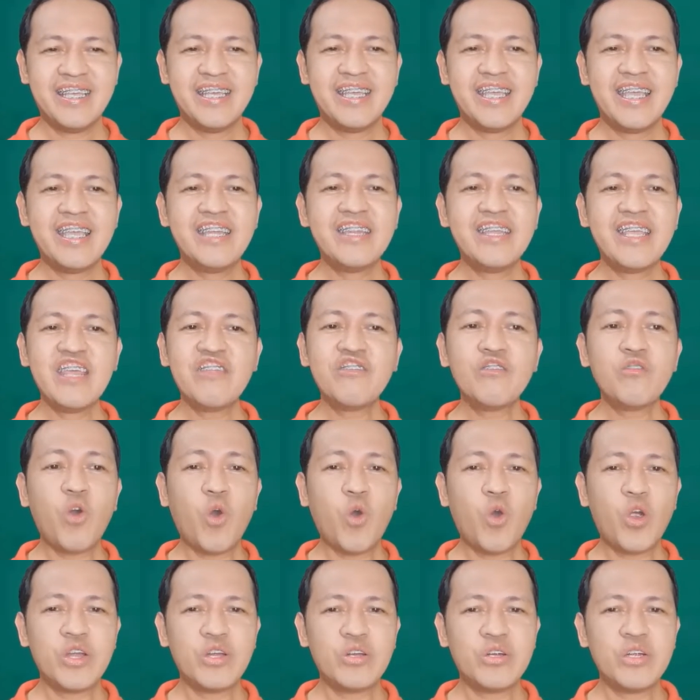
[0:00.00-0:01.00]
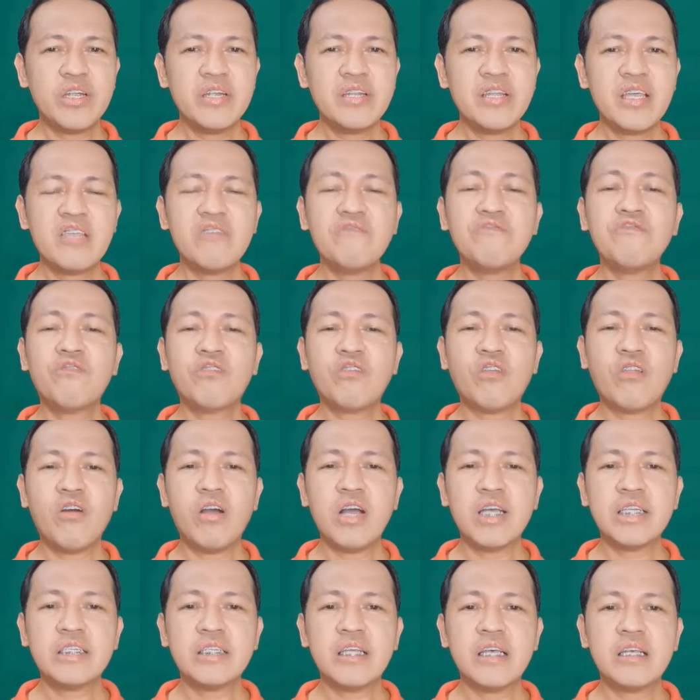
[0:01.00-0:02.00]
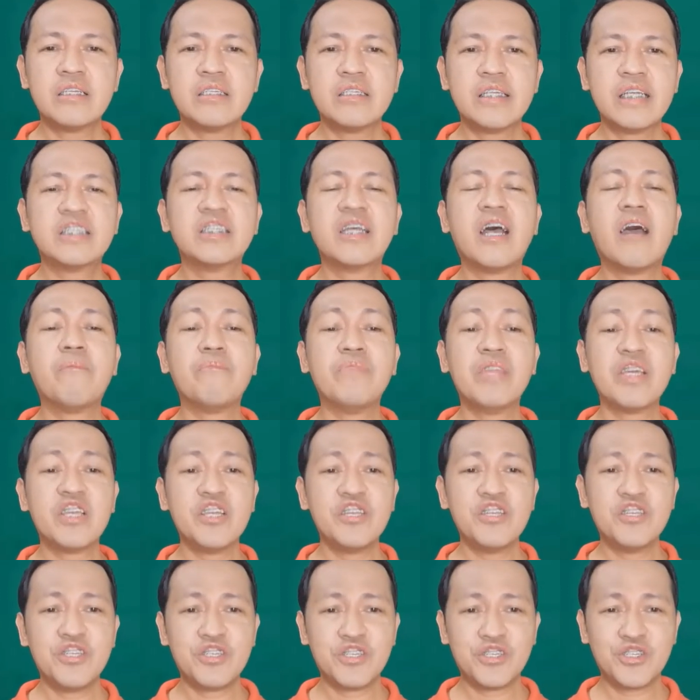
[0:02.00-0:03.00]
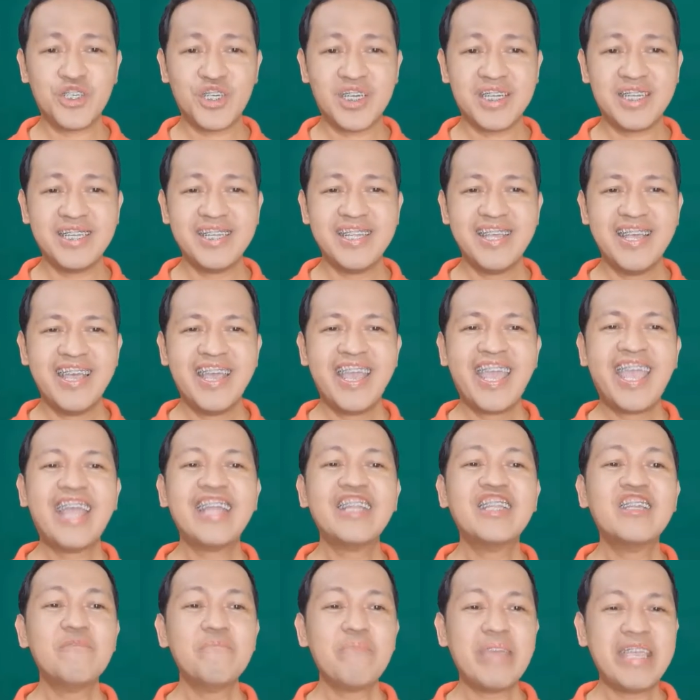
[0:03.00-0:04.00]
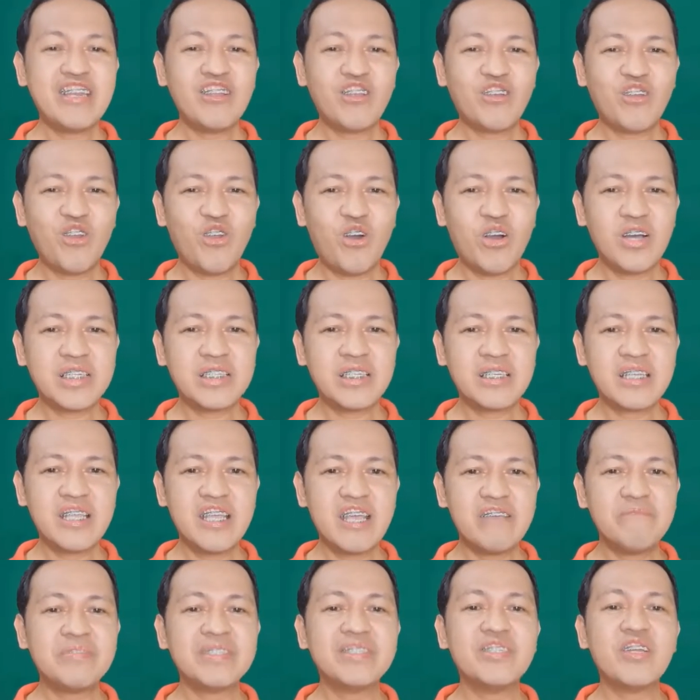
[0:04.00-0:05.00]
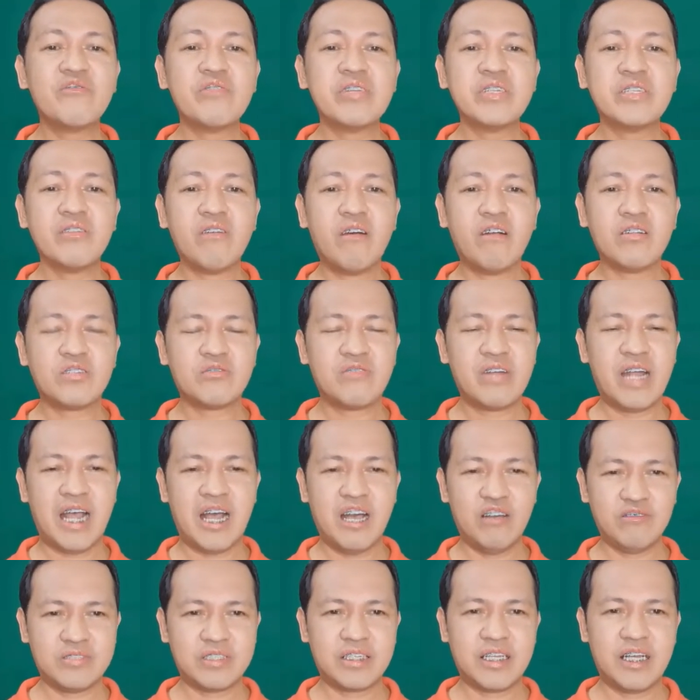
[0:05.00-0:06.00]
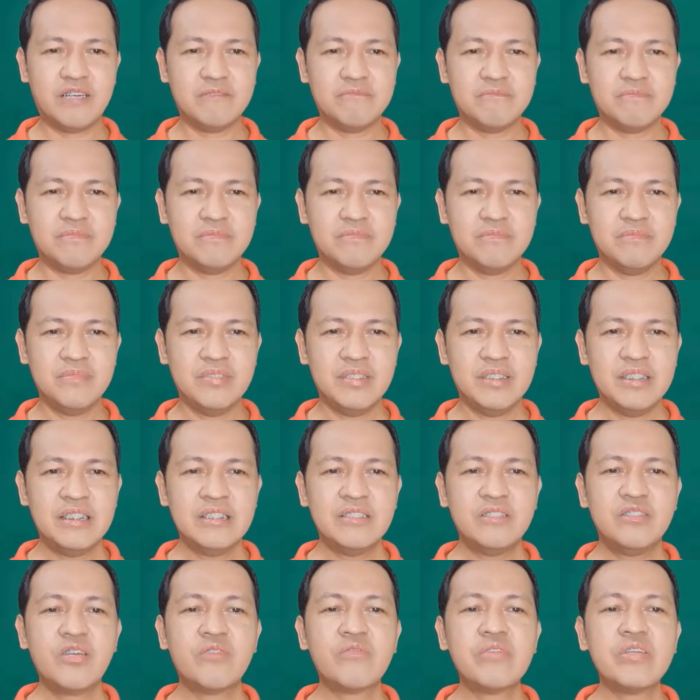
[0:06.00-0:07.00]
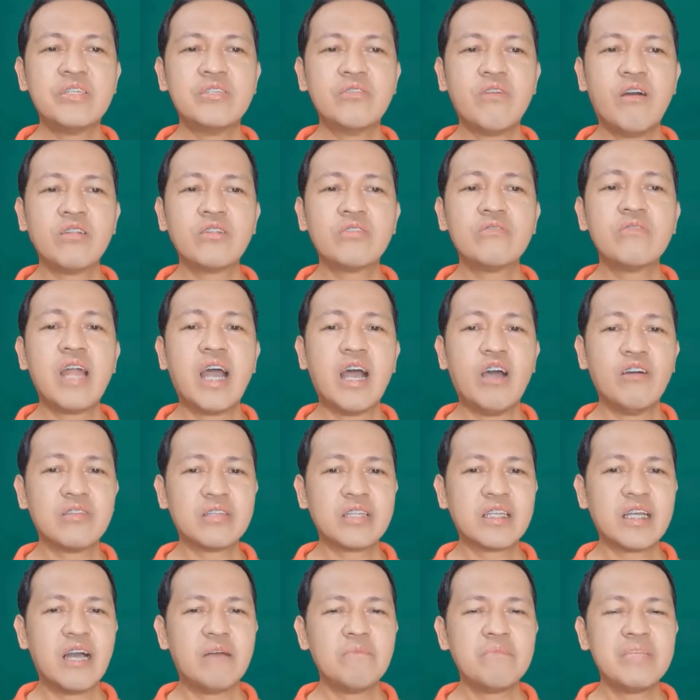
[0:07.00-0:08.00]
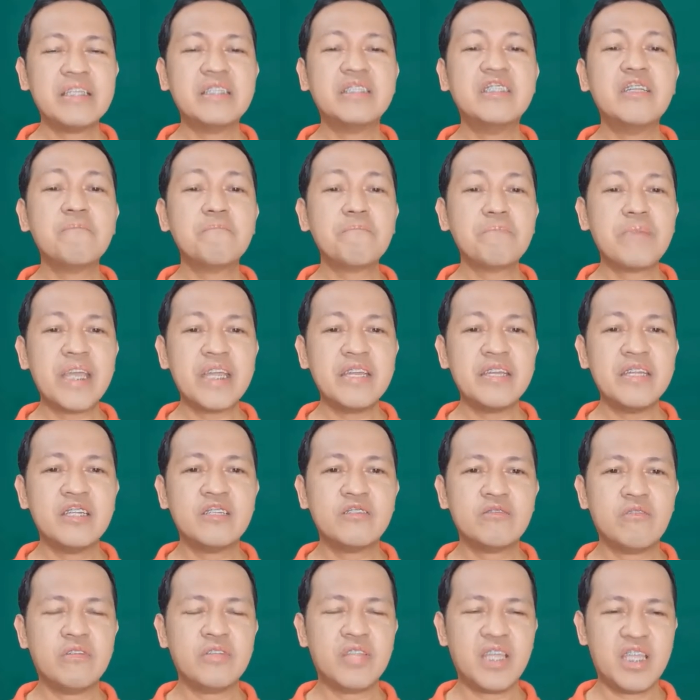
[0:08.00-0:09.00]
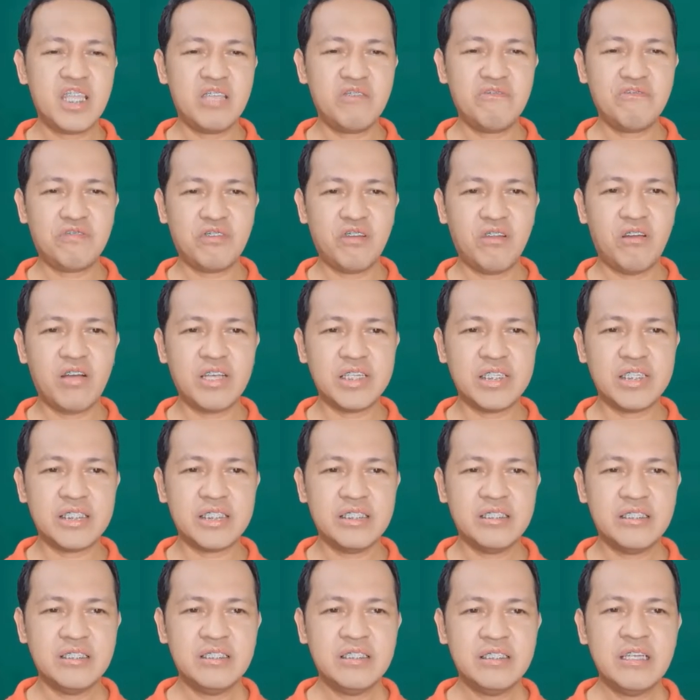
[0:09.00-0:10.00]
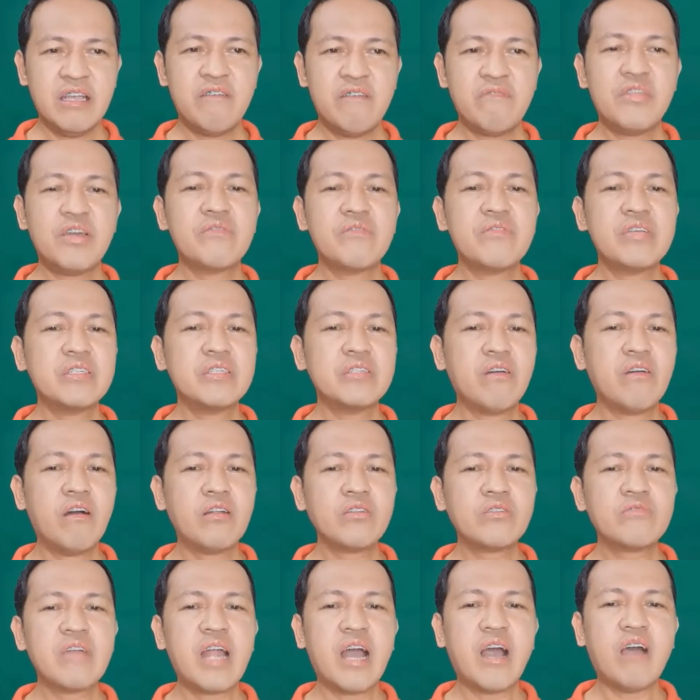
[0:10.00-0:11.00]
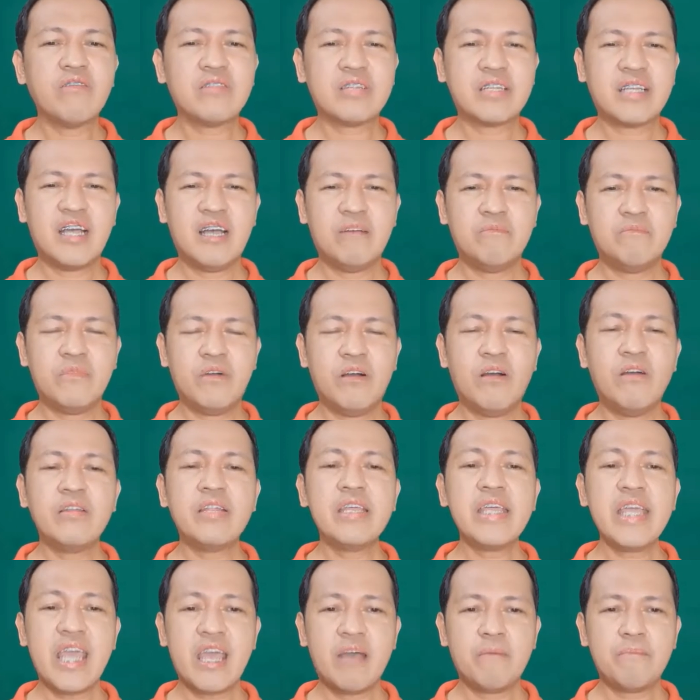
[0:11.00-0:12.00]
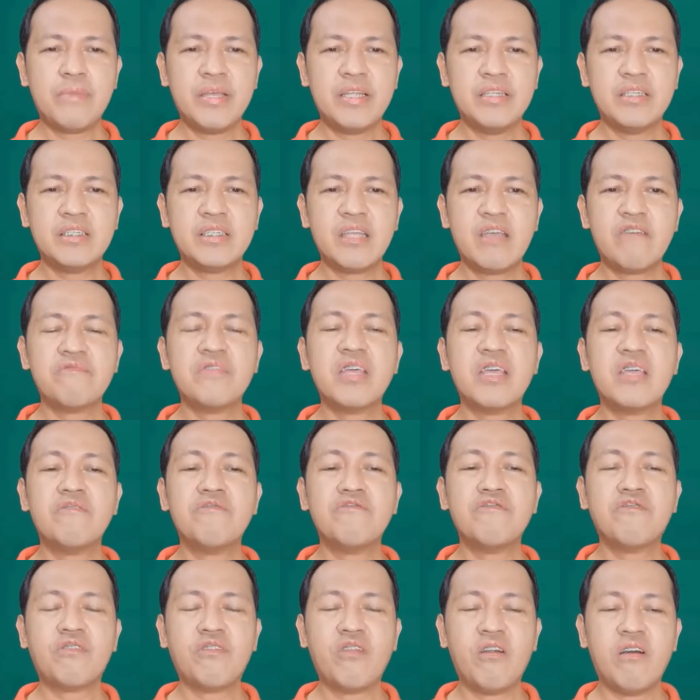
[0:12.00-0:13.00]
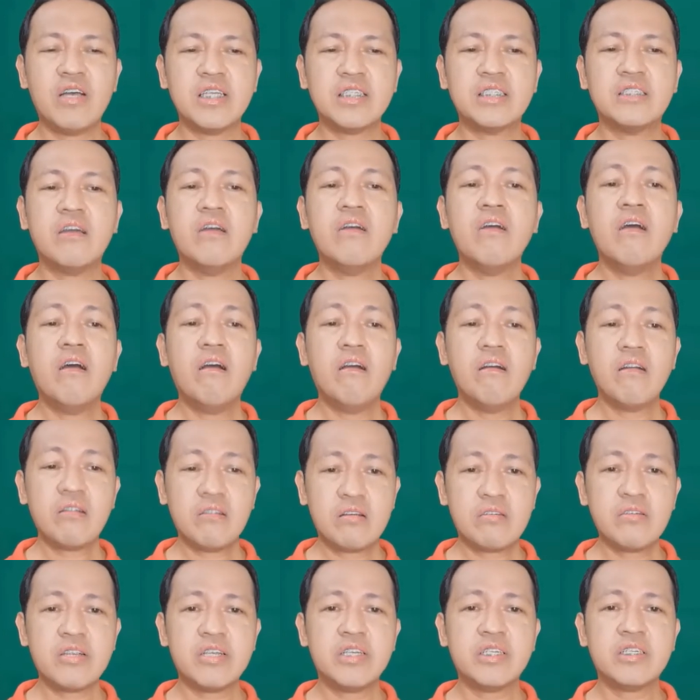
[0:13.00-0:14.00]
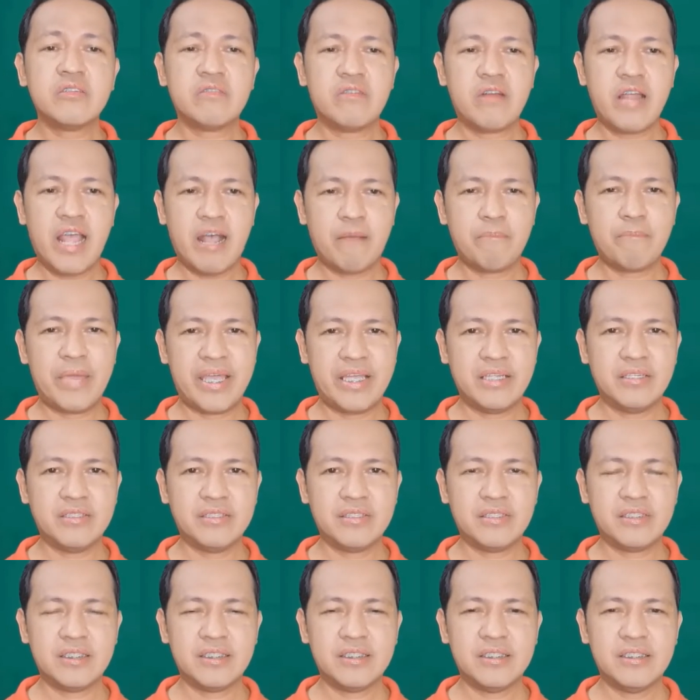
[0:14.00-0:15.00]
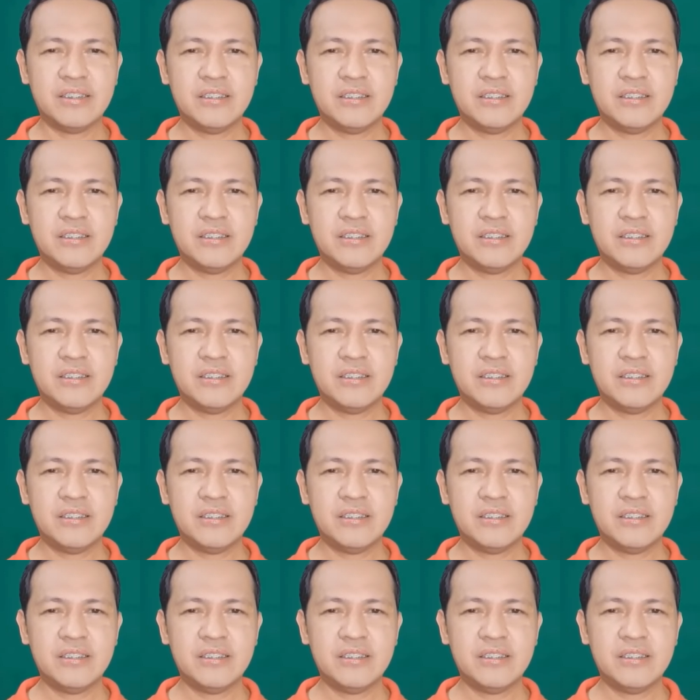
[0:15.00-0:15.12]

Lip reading: In either order, the if clause sets up the condition and the main clause gives the result or outcome. The result or outcome is dependent on the if clause. The result or outcome only happens if the if clause occurs or happens.